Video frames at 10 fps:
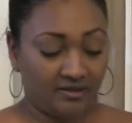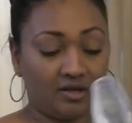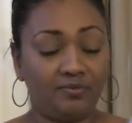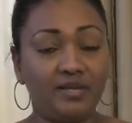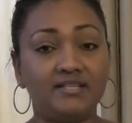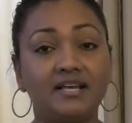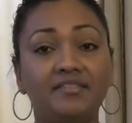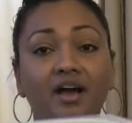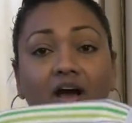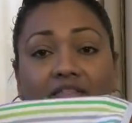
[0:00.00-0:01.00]
Now these
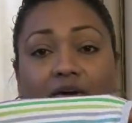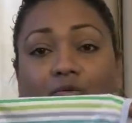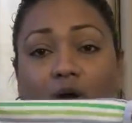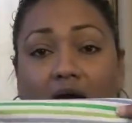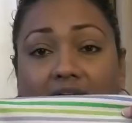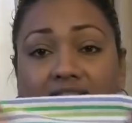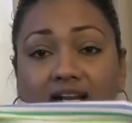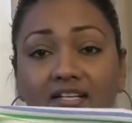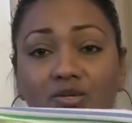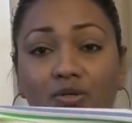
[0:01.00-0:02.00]
are the other rags
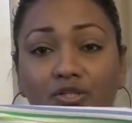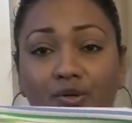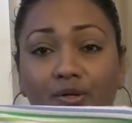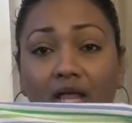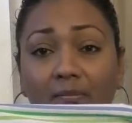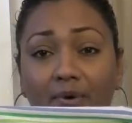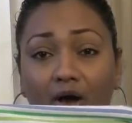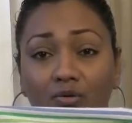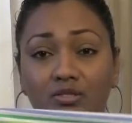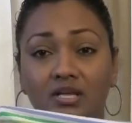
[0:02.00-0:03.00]
that I told you all
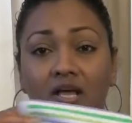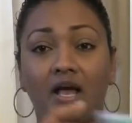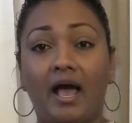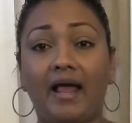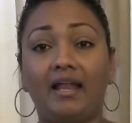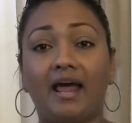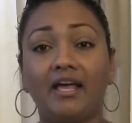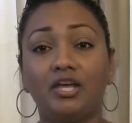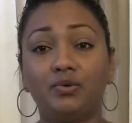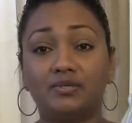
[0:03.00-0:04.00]
about. I
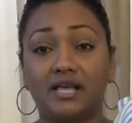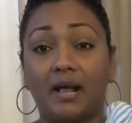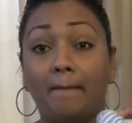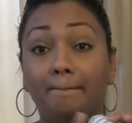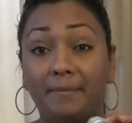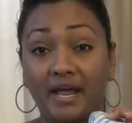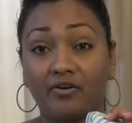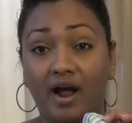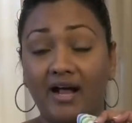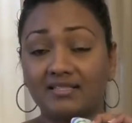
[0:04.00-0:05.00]
like using
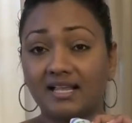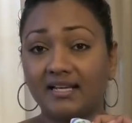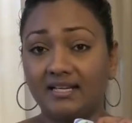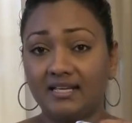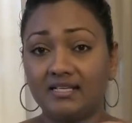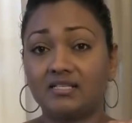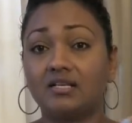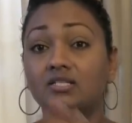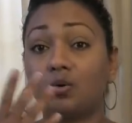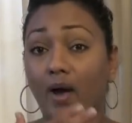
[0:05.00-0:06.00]
big rags like these
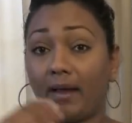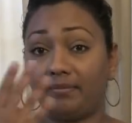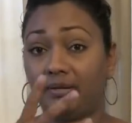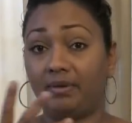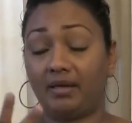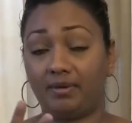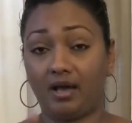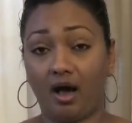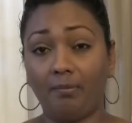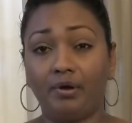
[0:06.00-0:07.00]
to wipe the
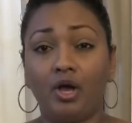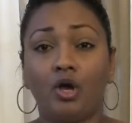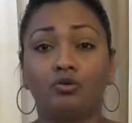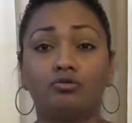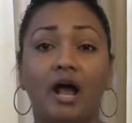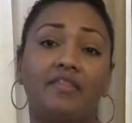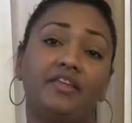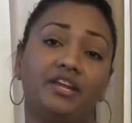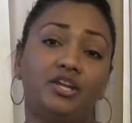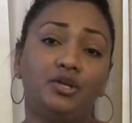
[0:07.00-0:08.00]
baby up
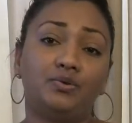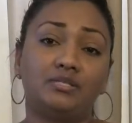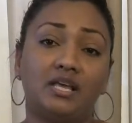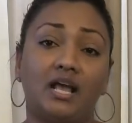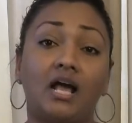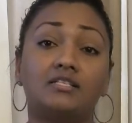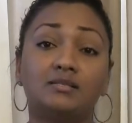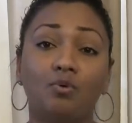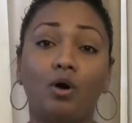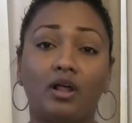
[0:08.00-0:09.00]
rather than using a
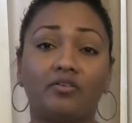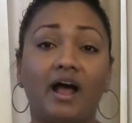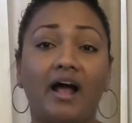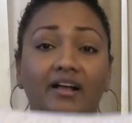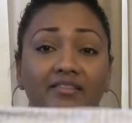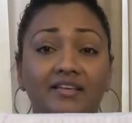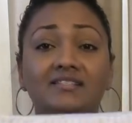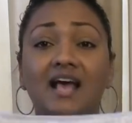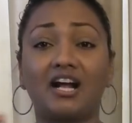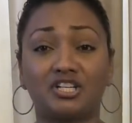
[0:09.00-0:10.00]
smaller rag.
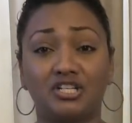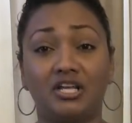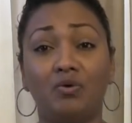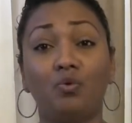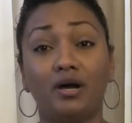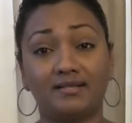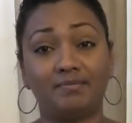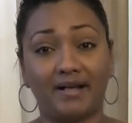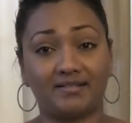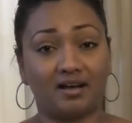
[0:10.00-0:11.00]
This actually works
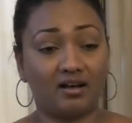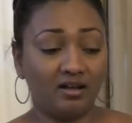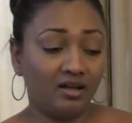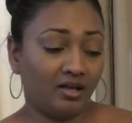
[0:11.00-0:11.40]
better.